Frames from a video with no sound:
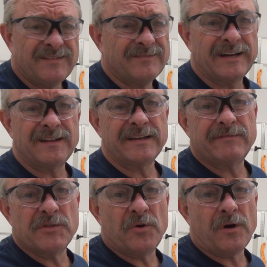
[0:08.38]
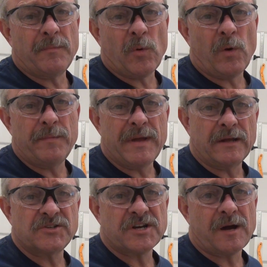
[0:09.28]
Well, even though I'm a
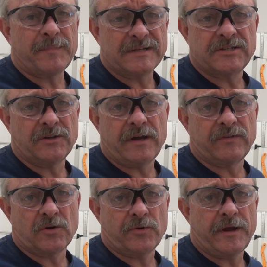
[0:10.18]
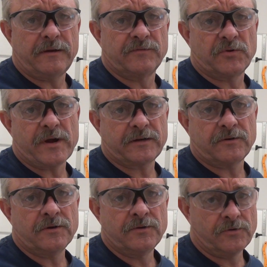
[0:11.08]
one-man shop, I still have a creative
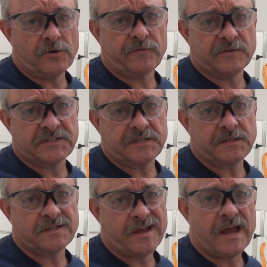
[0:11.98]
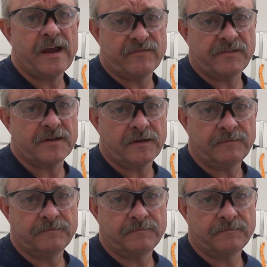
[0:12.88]
director who oversees everything.